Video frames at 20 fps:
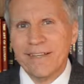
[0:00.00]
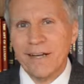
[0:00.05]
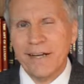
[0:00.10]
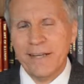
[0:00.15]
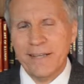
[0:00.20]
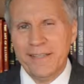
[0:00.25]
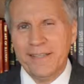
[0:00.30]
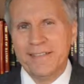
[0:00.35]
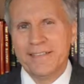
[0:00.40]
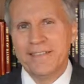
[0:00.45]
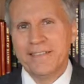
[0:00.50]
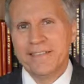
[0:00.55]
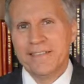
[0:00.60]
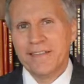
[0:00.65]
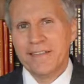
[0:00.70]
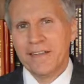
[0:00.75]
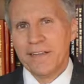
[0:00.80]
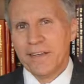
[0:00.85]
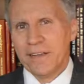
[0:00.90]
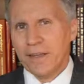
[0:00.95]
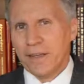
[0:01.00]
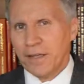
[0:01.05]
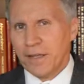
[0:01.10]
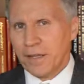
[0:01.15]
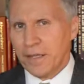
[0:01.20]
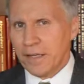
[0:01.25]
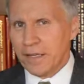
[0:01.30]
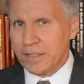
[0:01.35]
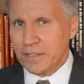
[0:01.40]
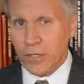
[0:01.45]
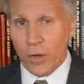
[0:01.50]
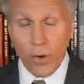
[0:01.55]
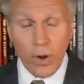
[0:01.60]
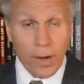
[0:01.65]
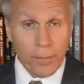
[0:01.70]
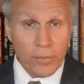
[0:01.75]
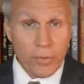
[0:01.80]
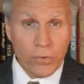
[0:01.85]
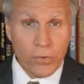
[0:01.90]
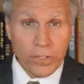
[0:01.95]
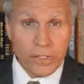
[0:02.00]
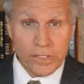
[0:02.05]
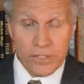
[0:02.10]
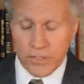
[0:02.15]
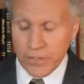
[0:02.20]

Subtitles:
Hi. So I'm doing a